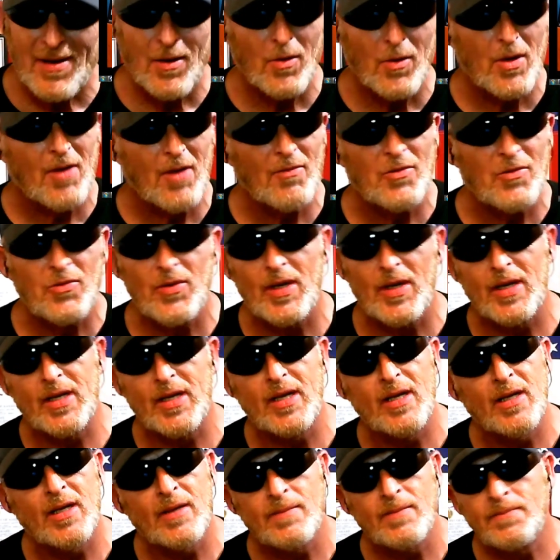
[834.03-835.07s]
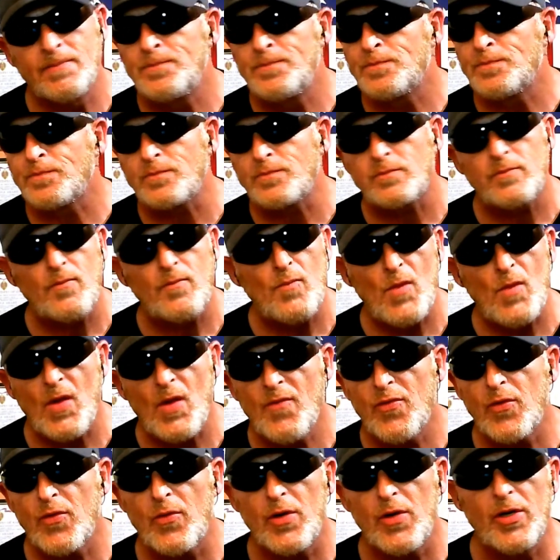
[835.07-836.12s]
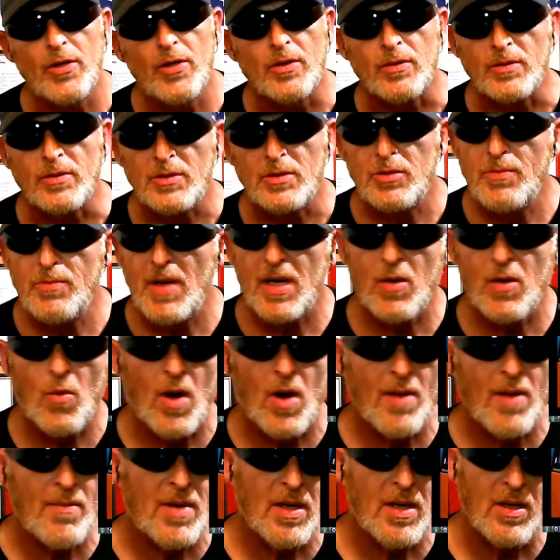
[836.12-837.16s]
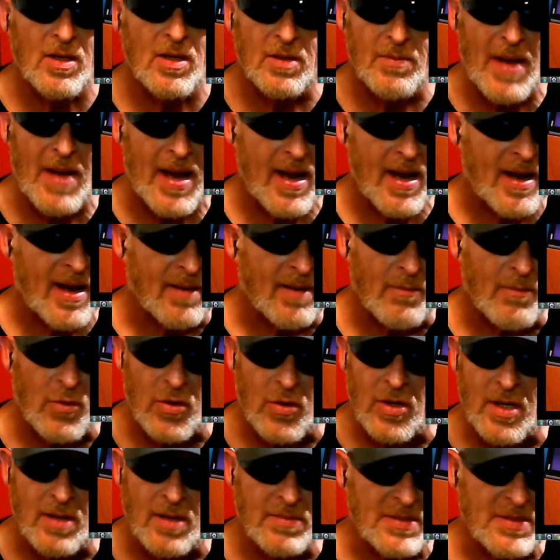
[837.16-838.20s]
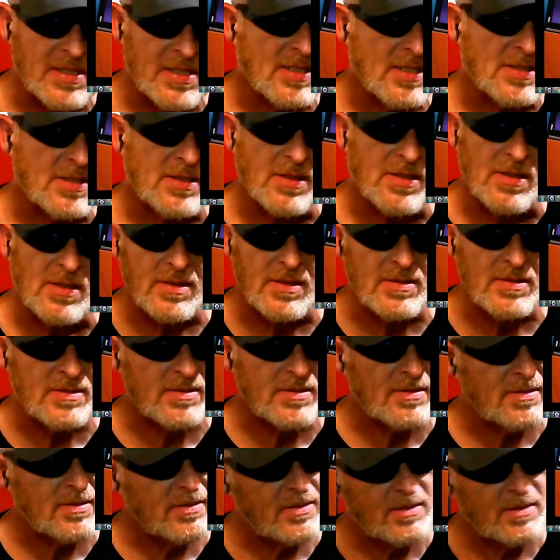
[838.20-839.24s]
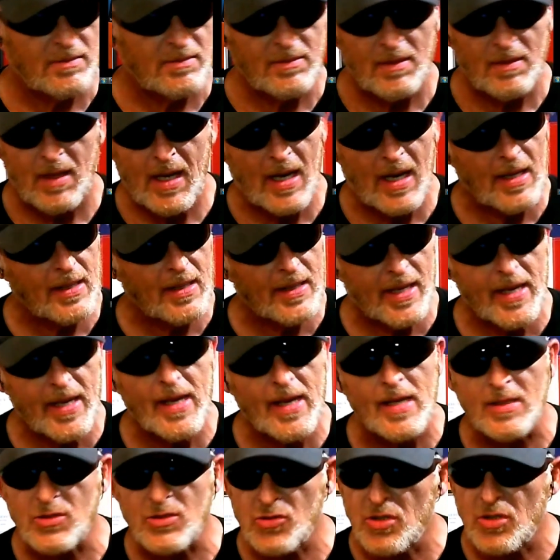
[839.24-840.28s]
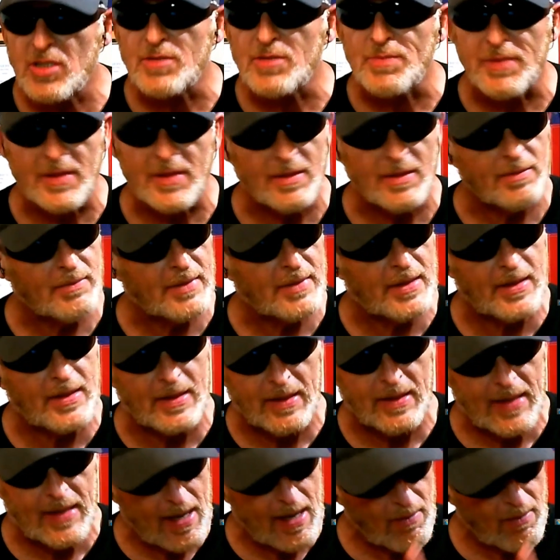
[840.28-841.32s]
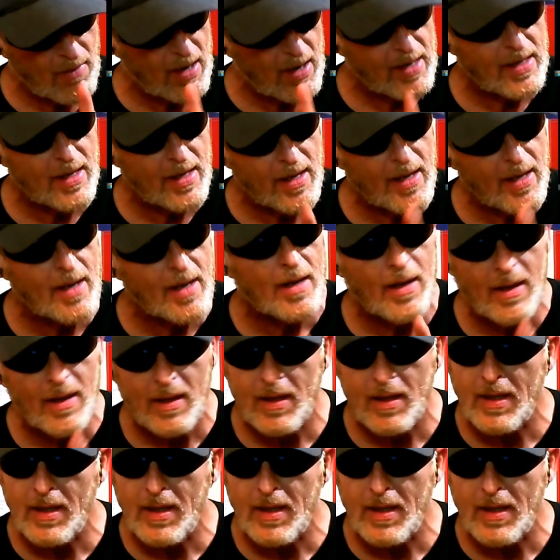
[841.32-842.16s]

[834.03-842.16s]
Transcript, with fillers: don't ever do that again. For real. You making white men look bad, boy. I'm telling you. I can dance, trust me. That right there.